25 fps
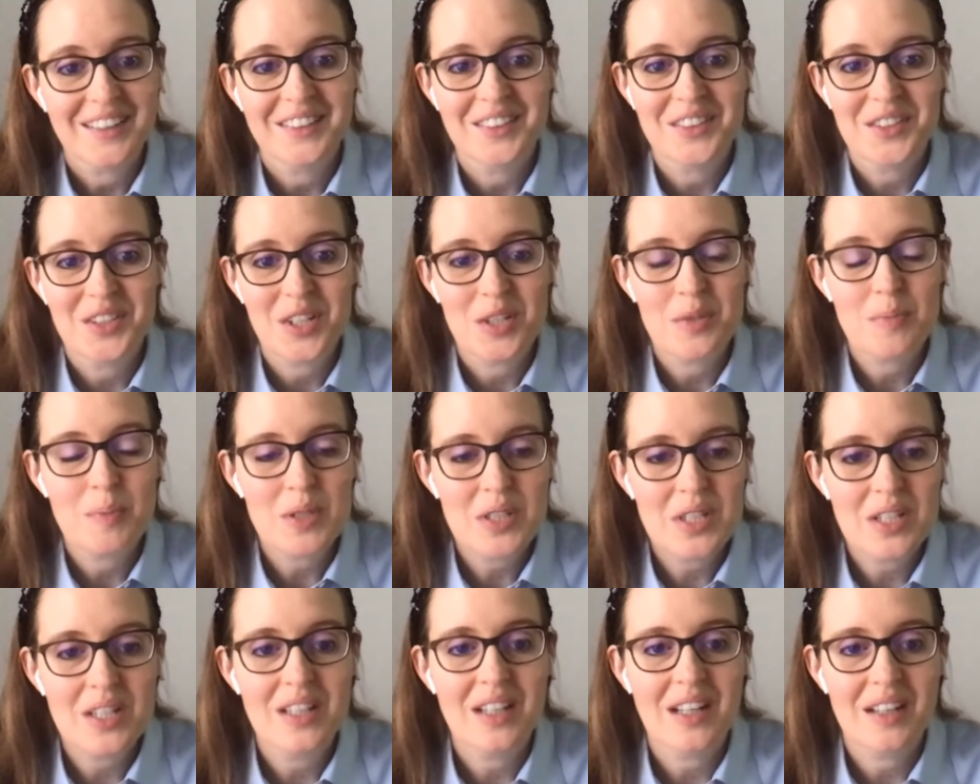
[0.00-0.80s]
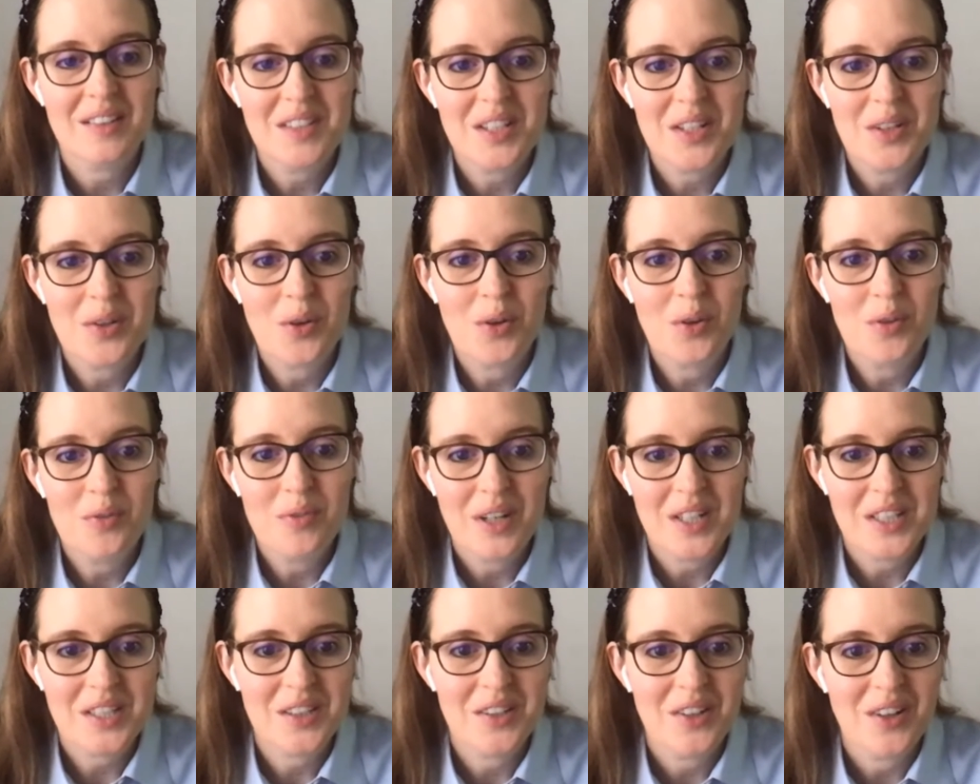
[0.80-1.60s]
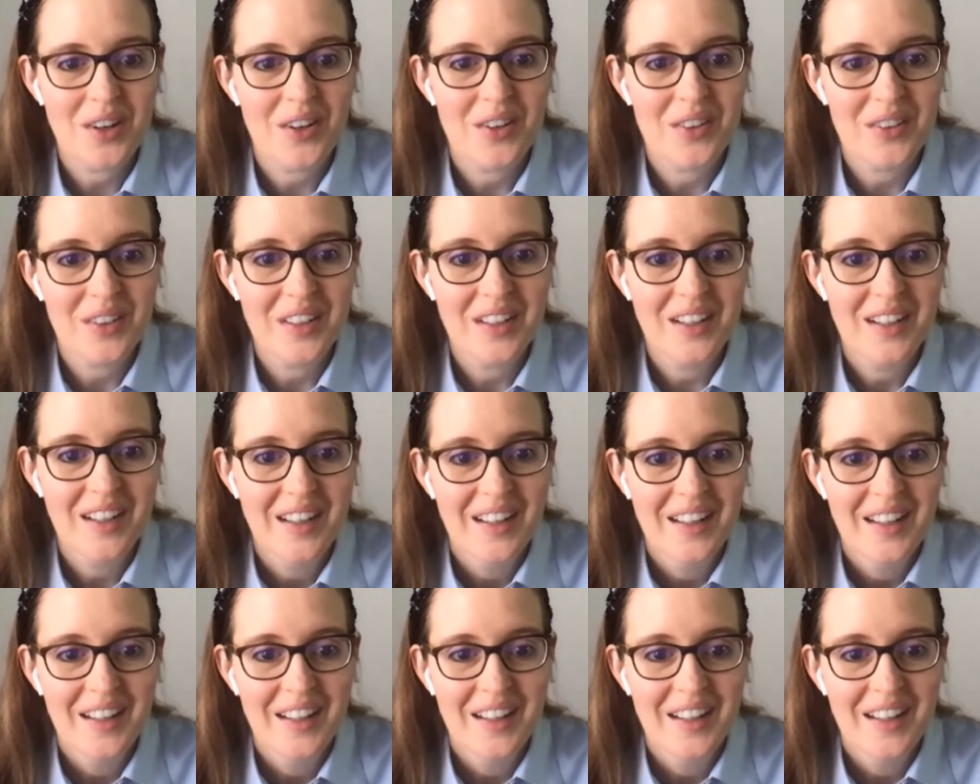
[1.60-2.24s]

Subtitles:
there's, especially, I'd say the old-fashioned garden